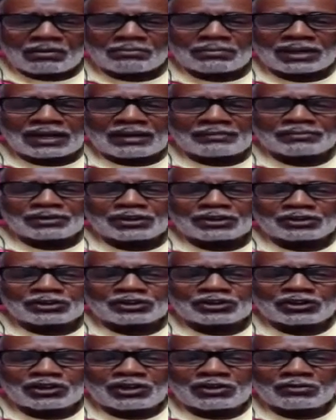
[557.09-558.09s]
but I'm going to
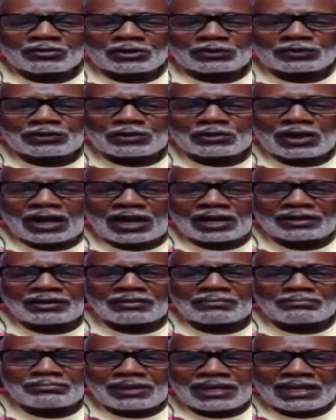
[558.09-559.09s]
share with you how
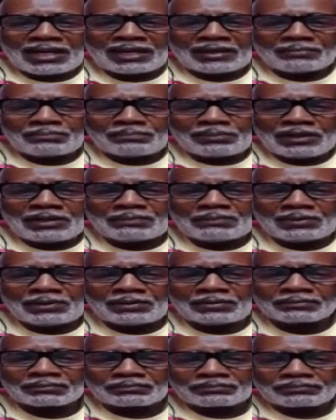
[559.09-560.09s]
they're begging
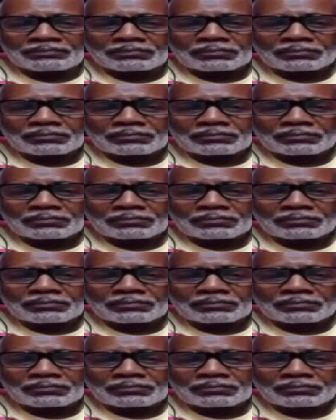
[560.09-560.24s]
people,